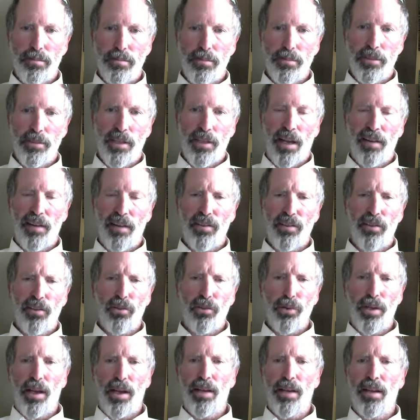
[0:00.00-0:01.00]
Dinosaurs
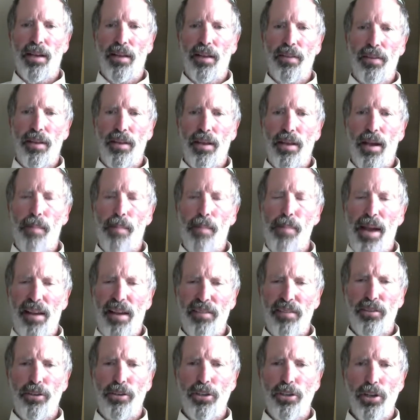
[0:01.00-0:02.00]
were not on the
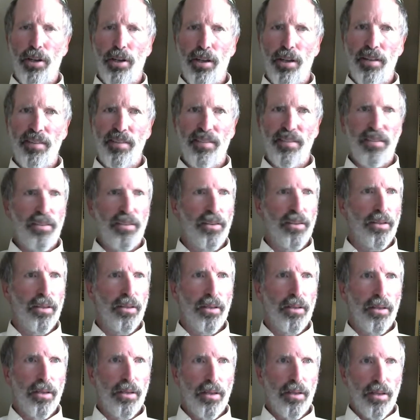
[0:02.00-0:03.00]
passenger list
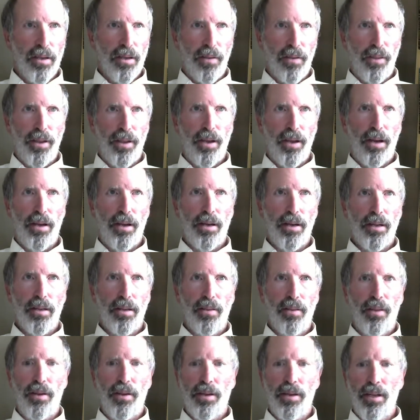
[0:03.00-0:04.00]
of the
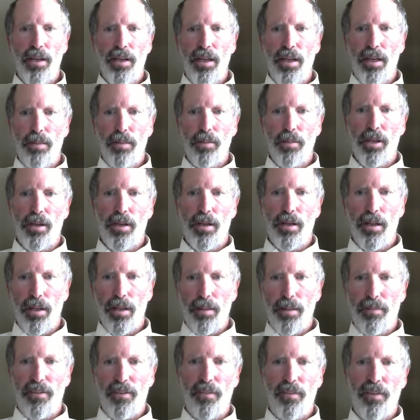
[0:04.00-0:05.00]
Ark, the Taninim
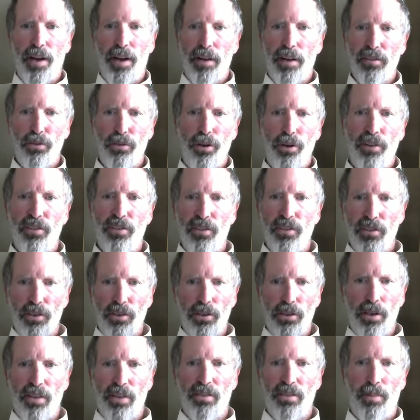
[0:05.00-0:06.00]
Gedolim, for various reasons it
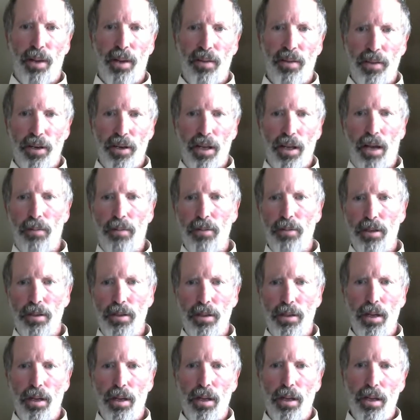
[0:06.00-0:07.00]
talks about in the Talmud.
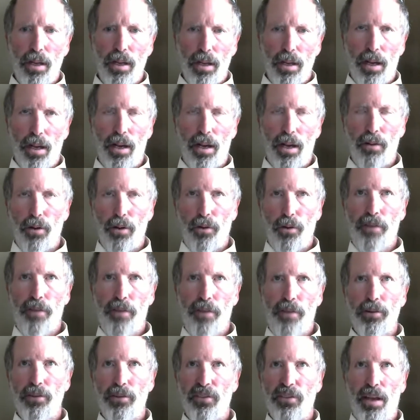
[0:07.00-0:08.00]
We
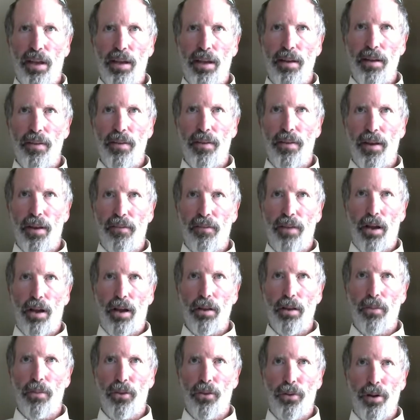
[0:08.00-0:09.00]
reference that in there,
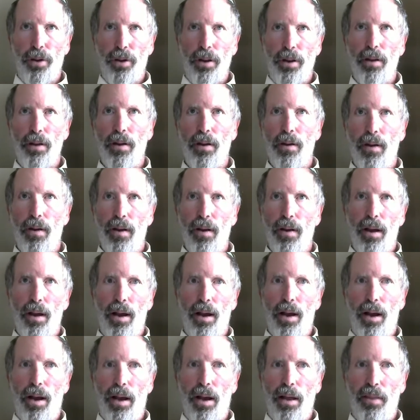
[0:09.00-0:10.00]
volume 3.
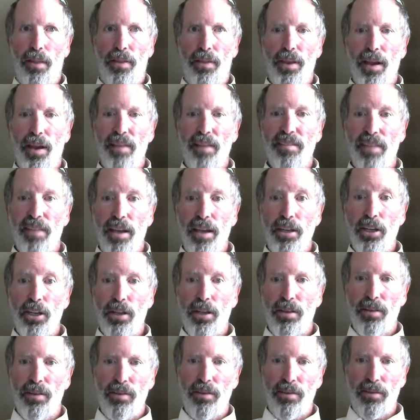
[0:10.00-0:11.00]
The Ice
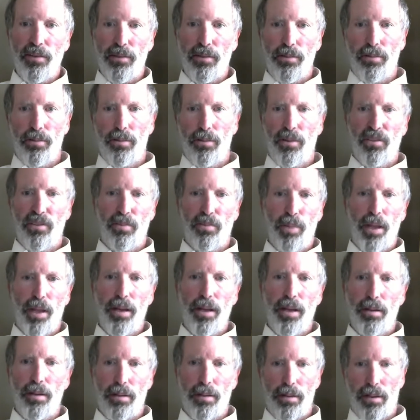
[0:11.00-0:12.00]
Ages
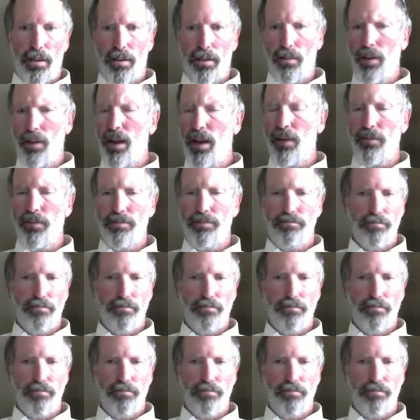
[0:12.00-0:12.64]
explain. We have